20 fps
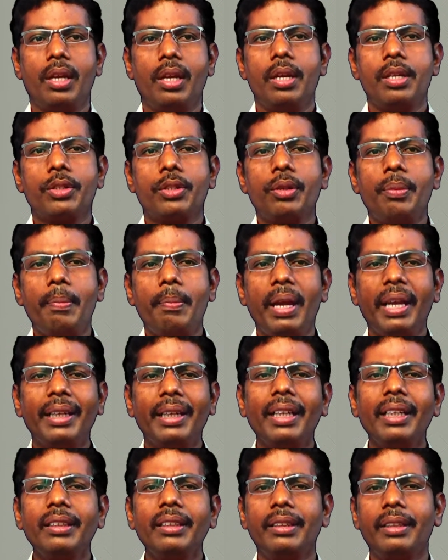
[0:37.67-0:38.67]
So
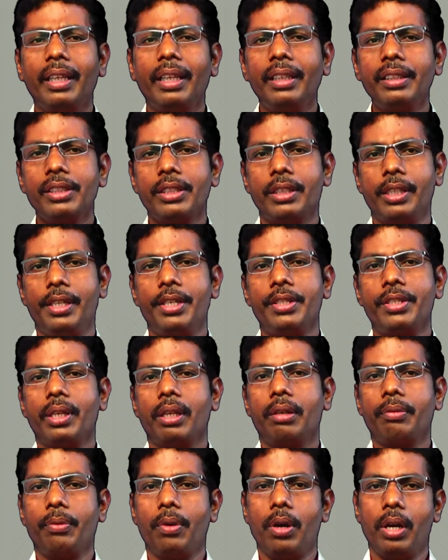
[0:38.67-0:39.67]
making things easier
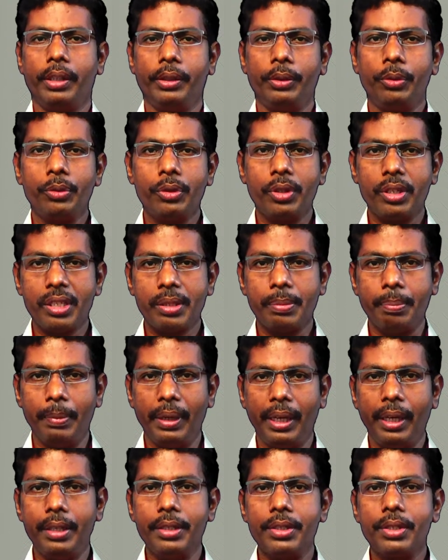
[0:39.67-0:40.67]
for users
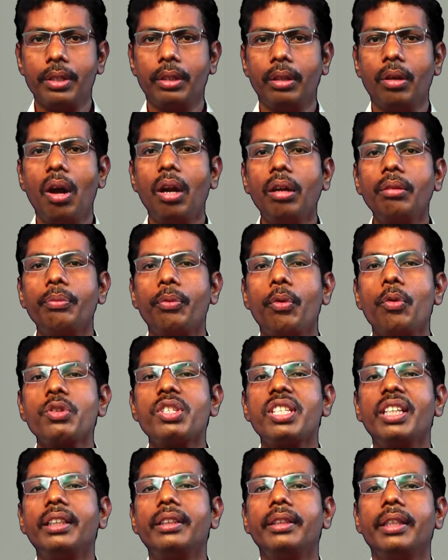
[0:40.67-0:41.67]
means not
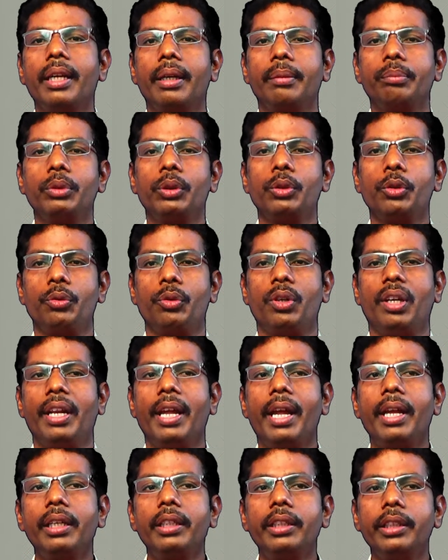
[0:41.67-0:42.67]
forcing them to
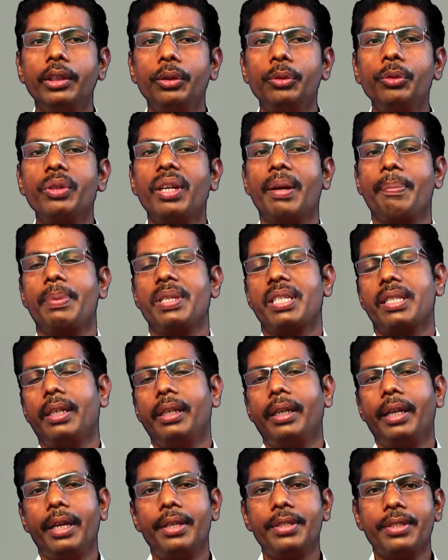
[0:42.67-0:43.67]
learn new
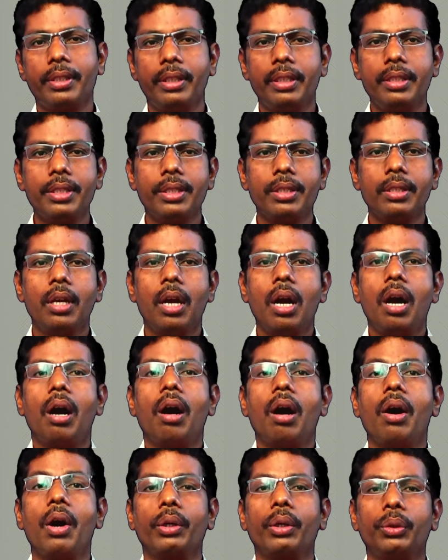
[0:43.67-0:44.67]
representations
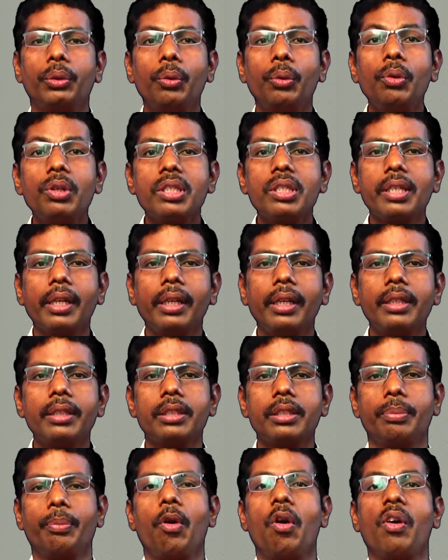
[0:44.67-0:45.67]
or tool sets
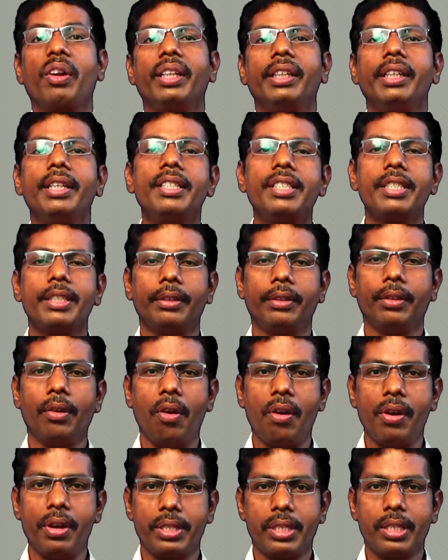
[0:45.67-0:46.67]
for each
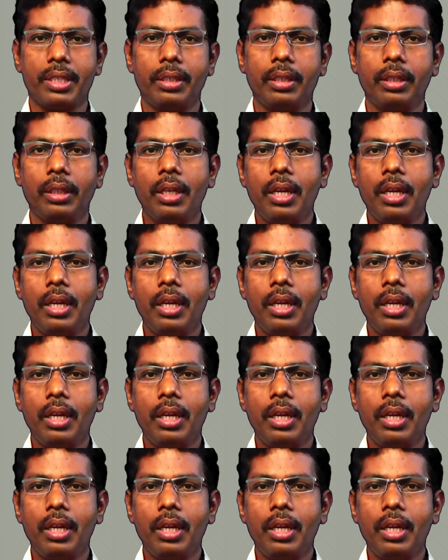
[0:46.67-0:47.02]
task.